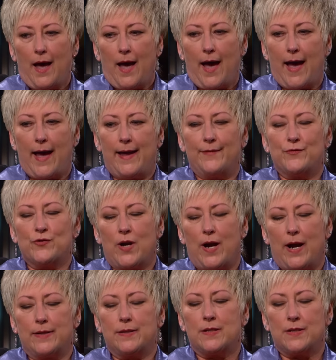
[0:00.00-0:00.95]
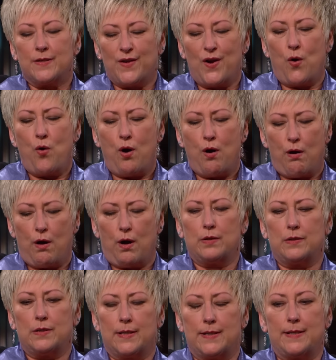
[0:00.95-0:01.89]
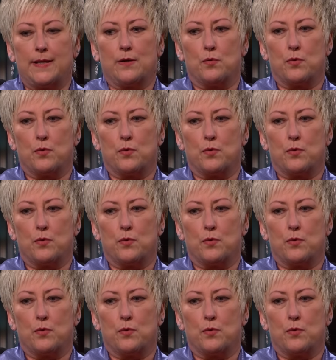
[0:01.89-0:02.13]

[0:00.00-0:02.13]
I have tried so hard to deal